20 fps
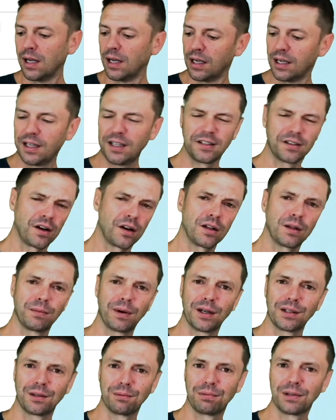he's all
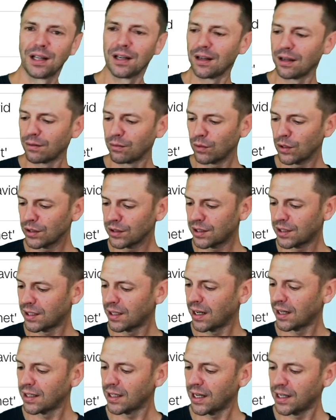about the play on words
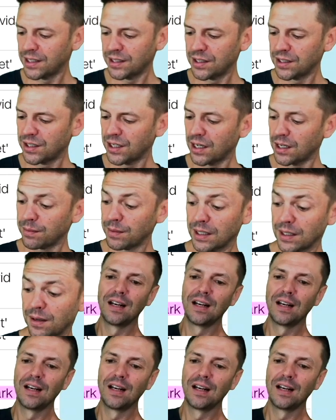today, ladies and gentlemen.